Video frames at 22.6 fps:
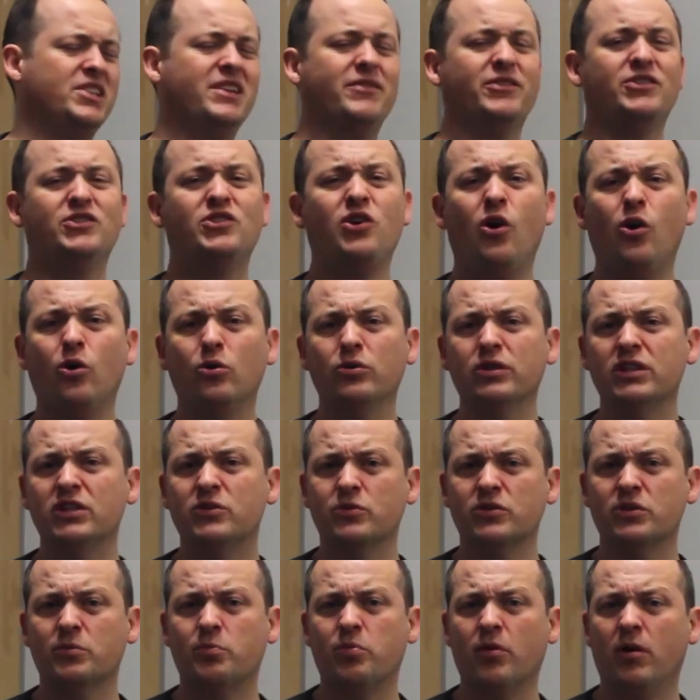I was never
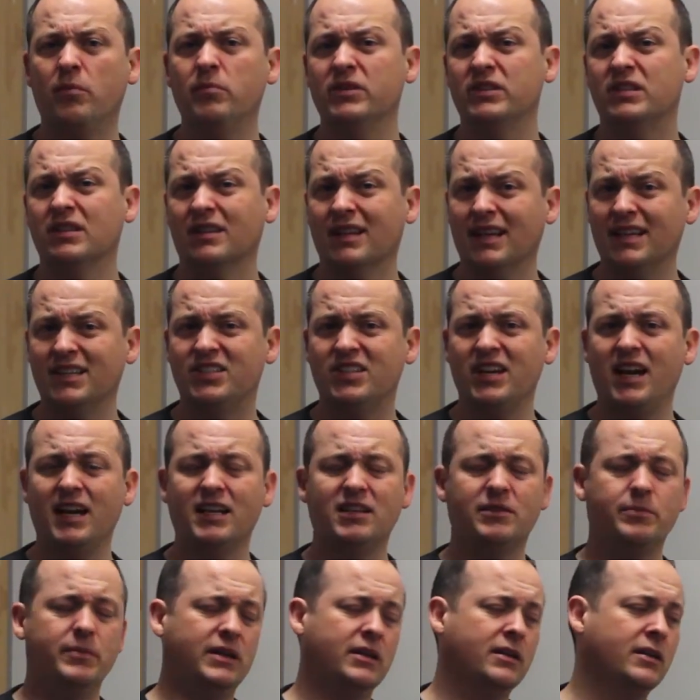told this was a problem until they
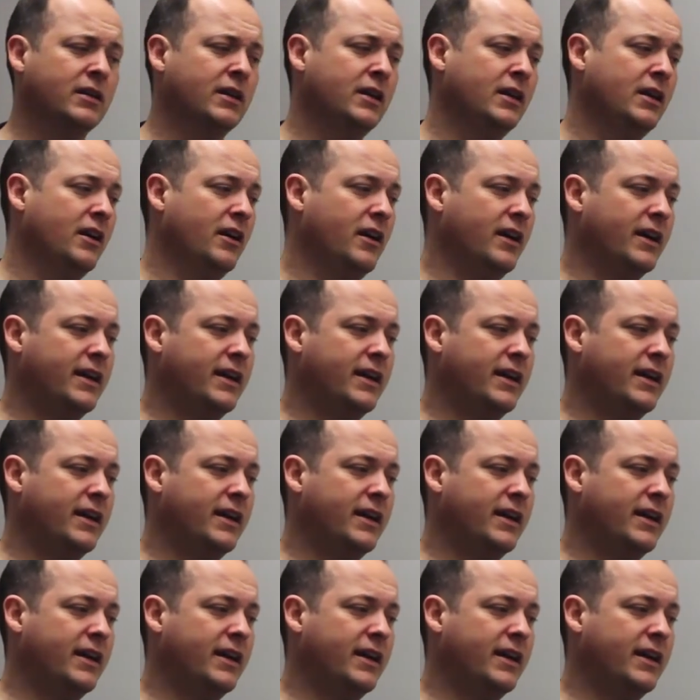sacked me.